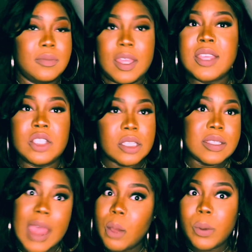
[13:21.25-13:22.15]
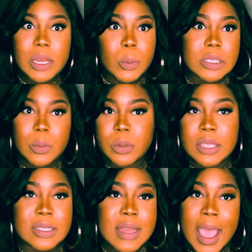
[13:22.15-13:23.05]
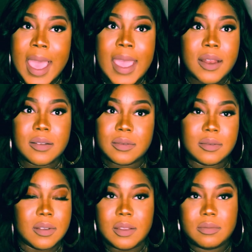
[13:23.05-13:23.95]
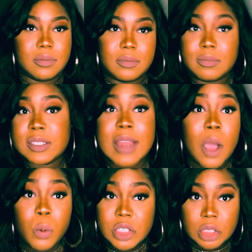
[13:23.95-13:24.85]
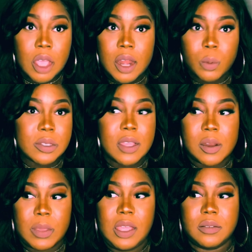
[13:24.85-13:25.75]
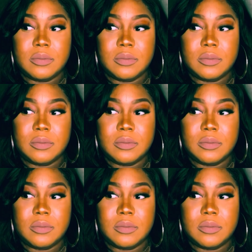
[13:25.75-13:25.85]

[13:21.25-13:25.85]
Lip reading: It's just not what it was. It's not what she thought it was going to be.